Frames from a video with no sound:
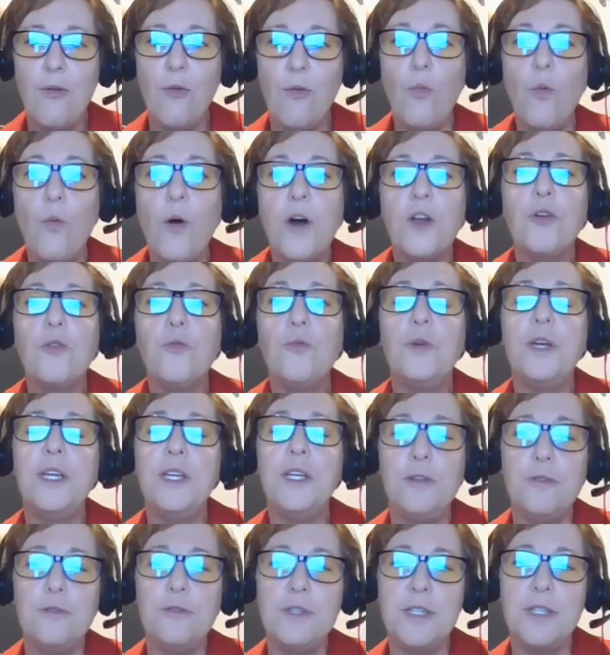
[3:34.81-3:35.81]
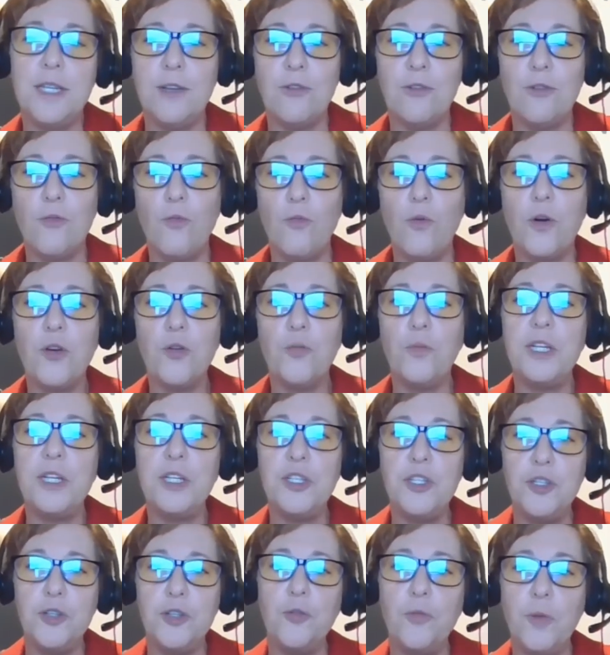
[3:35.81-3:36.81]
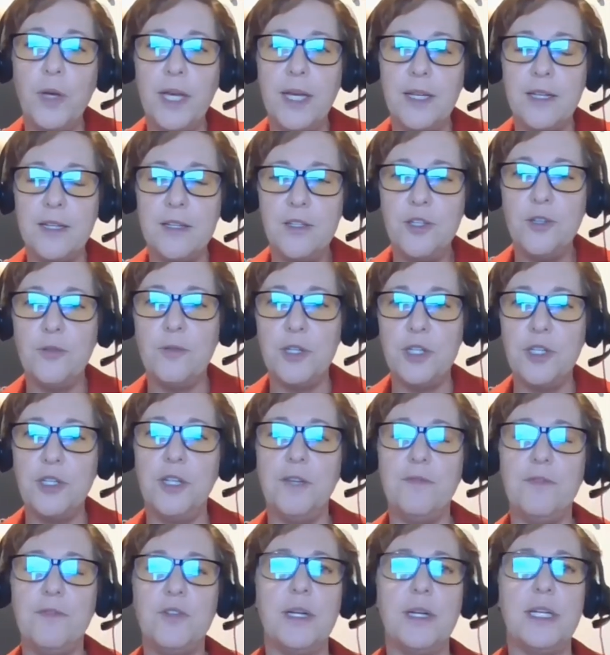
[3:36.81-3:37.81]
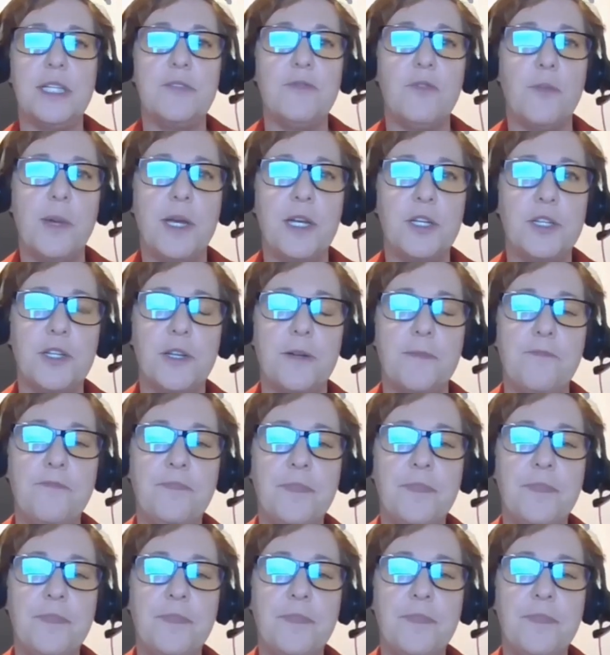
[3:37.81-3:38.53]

What are we using or what are we doing to achieve transformation?